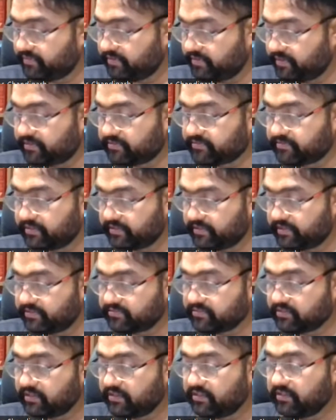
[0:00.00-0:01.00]
here it
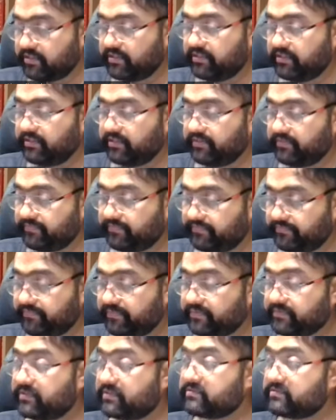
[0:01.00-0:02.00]
says,
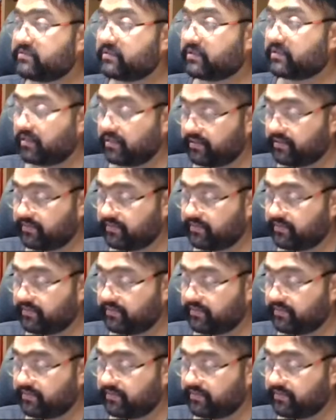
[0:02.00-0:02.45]
which is